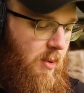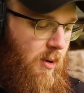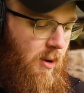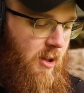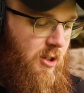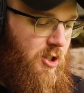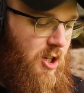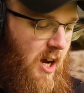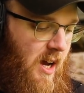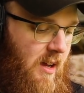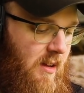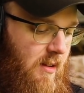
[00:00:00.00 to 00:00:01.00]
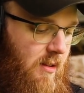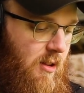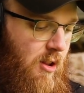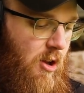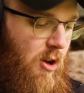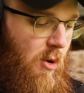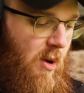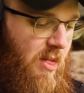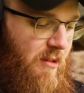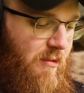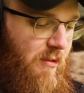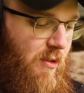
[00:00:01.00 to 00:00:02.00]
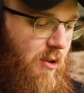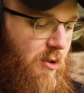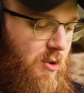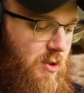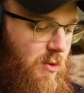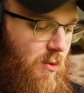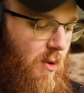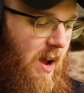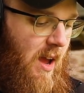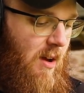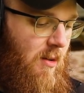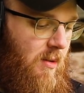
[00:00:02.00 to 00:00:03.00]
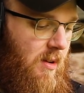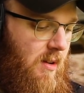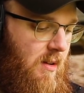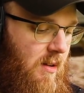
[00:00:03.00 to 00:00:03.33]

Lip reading: pull a shot low on the first round.